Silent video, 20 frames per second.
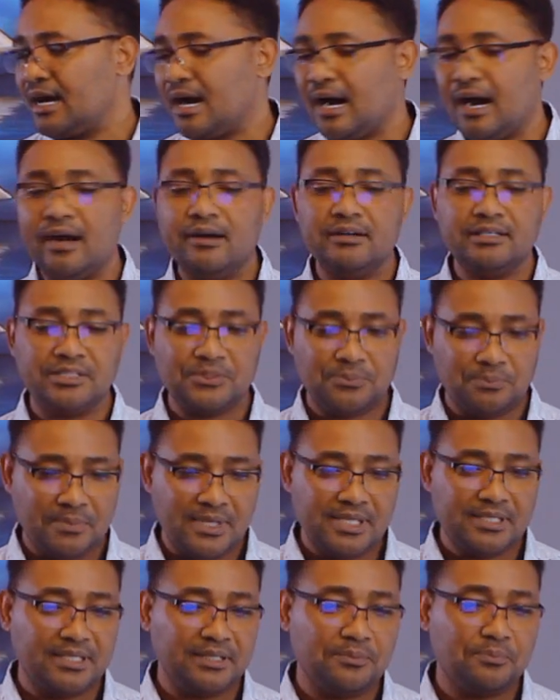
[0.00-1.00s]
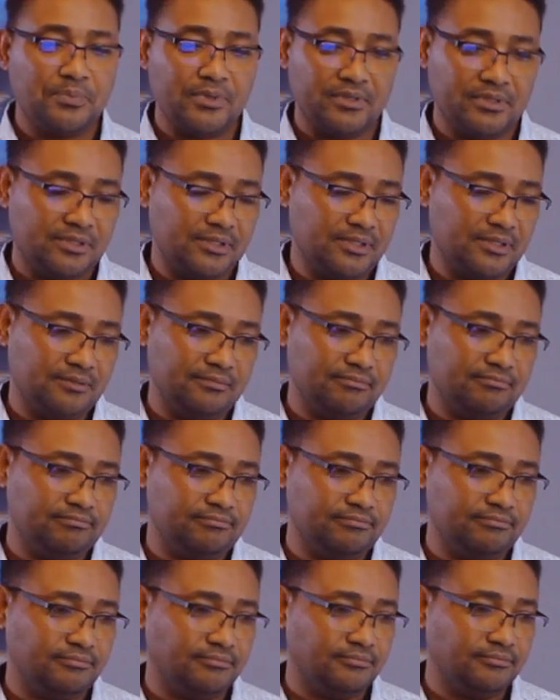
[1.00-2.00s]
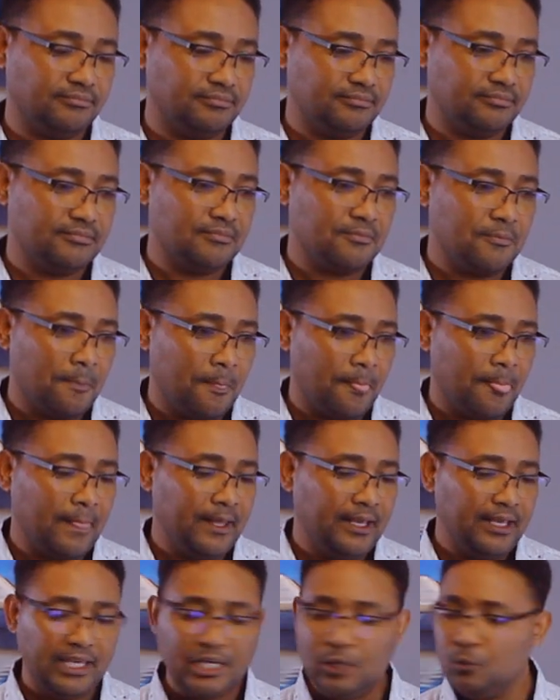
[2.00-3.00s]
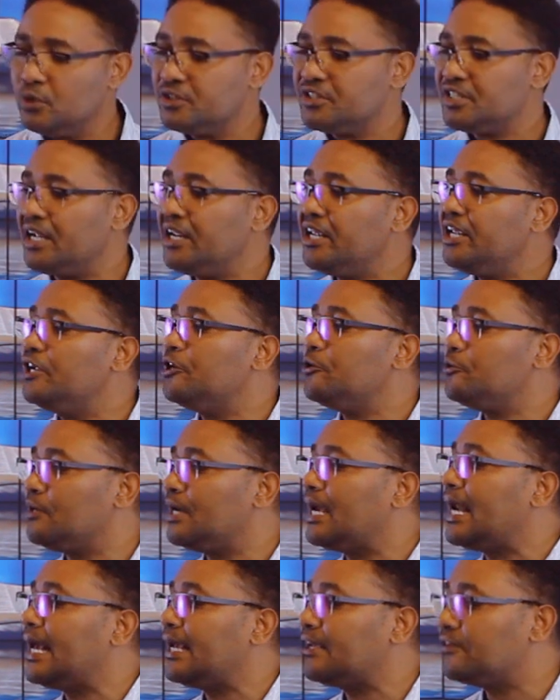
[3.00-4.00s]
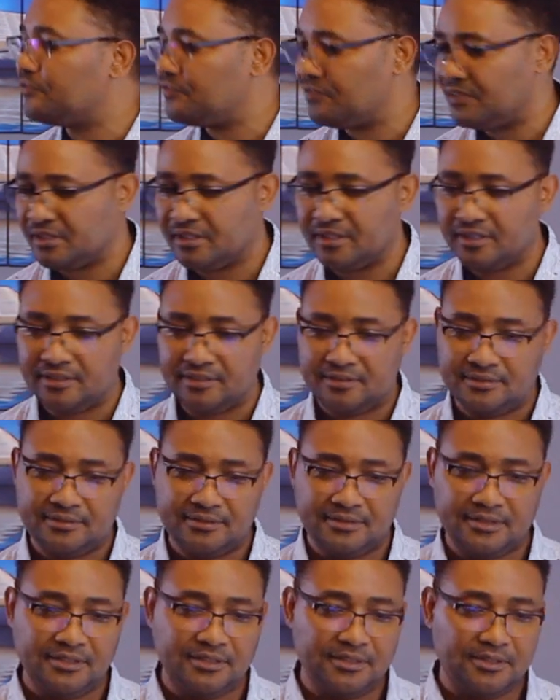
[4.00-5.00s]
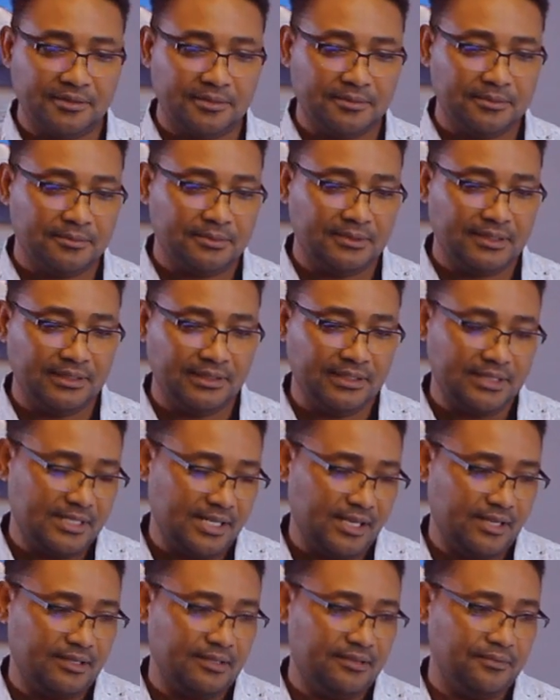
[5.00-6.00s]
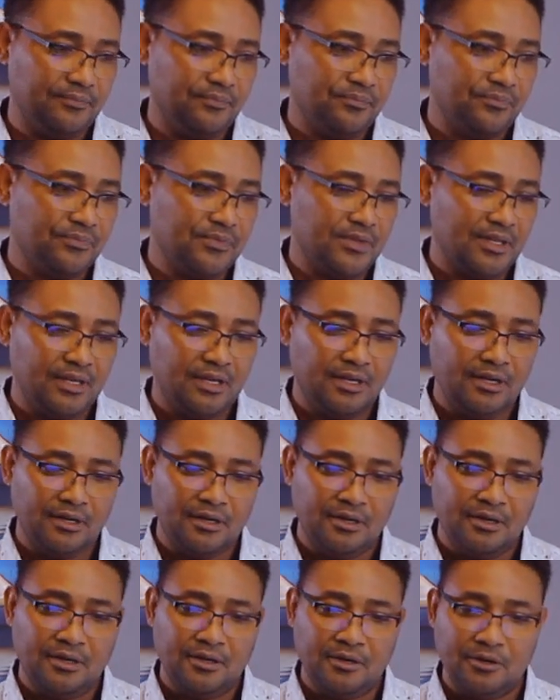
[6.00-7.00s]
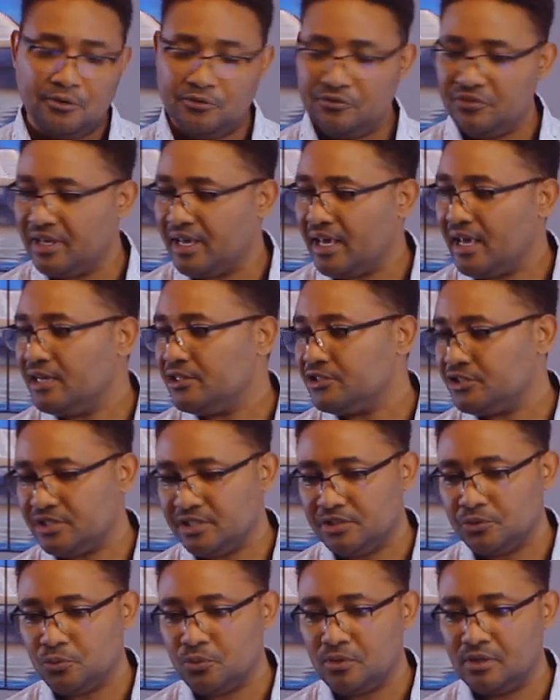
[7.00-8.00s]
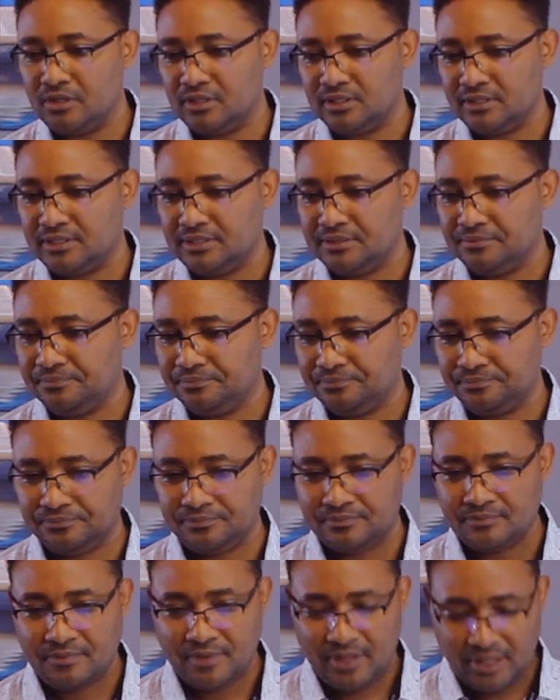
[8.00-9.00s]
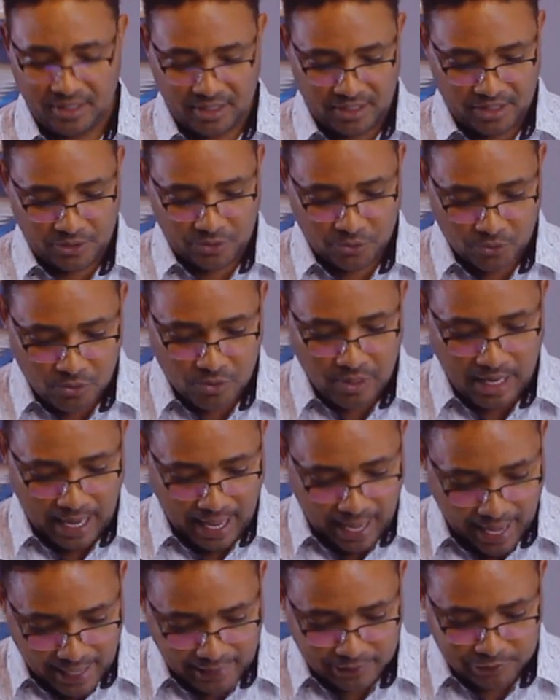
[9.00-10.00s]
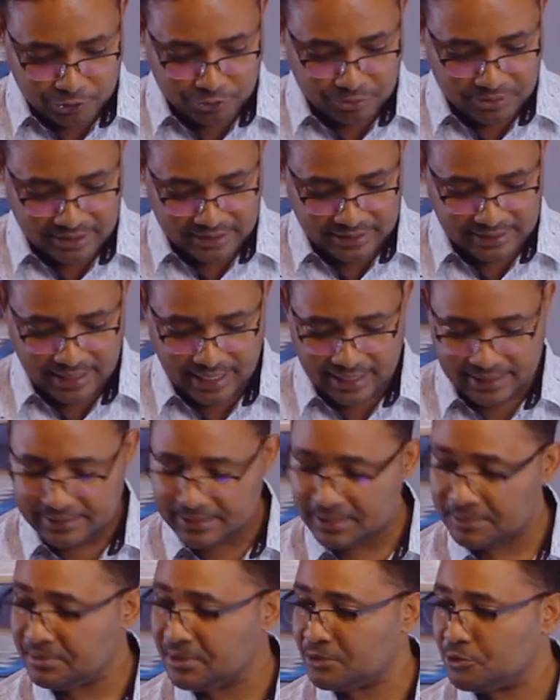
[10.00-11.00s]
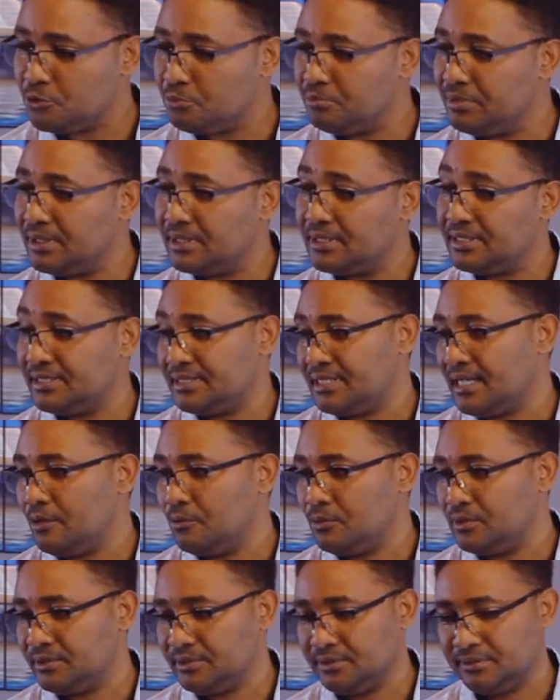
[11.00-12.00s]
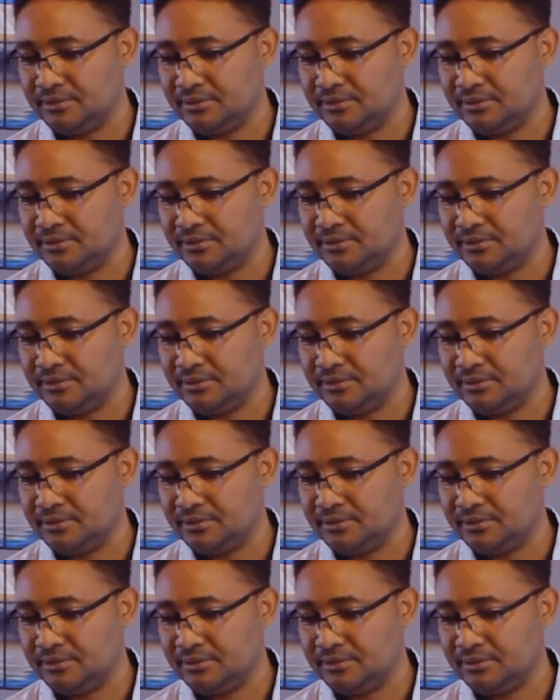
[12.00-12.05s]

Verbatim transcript: charismatic person. He was a hero-like figure, you know, in the day of the ancient world, who actually attempted to build a tower